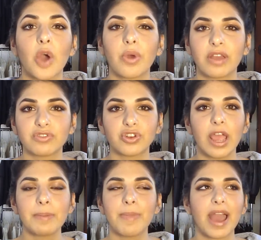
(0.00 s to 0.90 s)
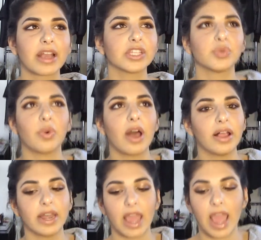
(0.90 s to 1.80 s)
Oh, and I've tried MAC as well,
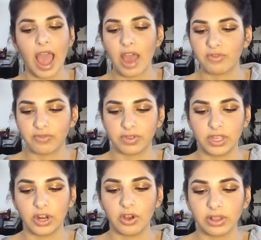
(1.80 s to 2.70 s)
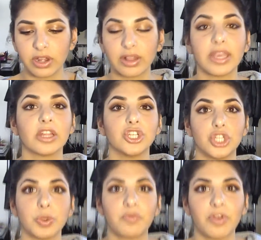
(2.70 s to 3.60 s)
and I have, you know, literally a
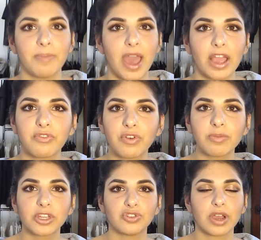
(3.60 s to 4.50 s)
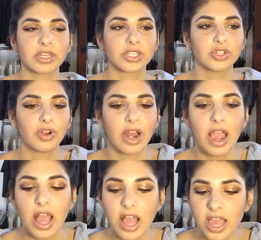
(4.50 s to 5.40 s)
dupe for MAC from the drugstore.
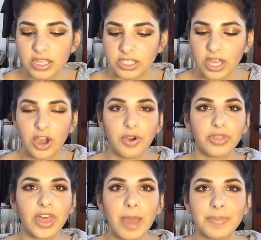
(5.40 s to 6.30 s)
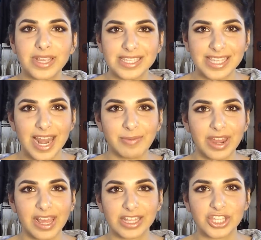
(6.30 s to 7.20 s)
So that being said, I'm
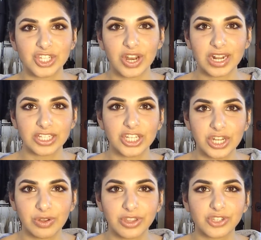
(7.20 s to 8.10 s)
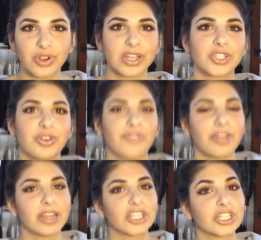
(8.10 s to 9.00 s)
going to get straight into the drugstore
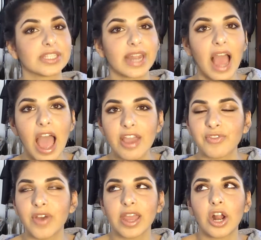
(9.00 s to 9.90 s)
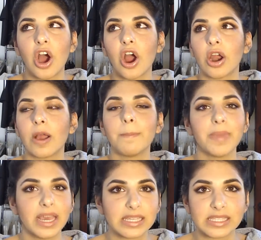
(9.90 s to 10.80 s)
foundations that I find are
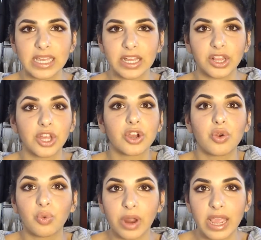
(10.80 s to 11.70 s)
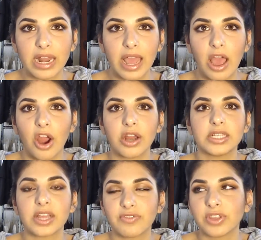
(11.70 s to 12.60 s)
amazing, look great, are
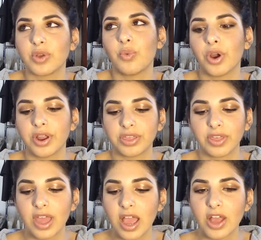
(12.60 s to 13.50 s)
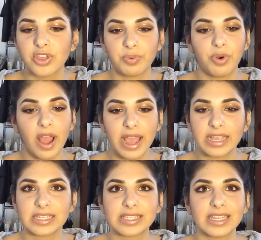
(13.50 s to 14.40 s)
definitely worth the
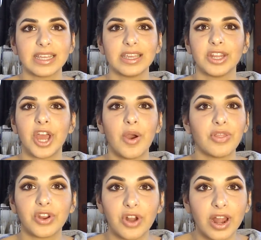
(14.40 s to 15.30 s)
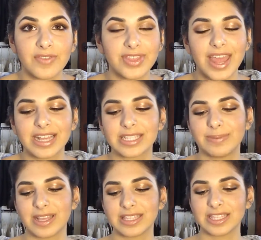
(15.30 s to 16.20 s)
price, you know, and they're not even that
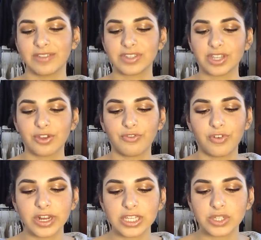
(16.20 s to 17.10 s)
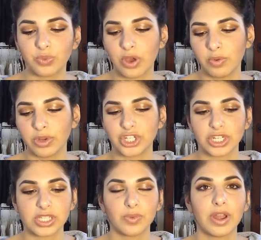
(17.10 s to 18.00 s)
expensive. So the first one, which
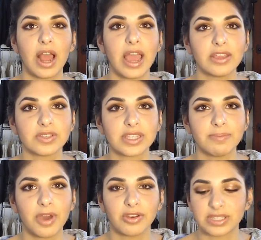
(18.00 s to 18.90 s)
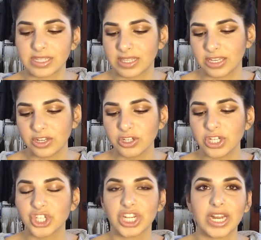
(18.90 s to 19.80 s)
is the one I use the most, is the
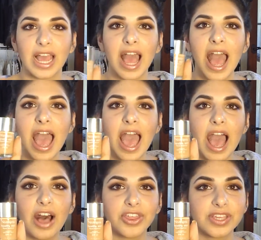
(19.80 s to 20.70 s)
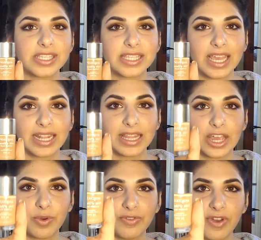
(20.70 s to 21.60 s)
Neutrogena Healthy Skin
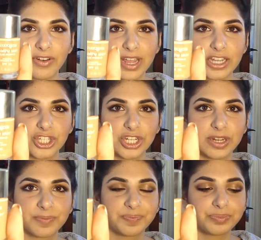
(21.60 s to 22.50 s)
Liquid Foundation.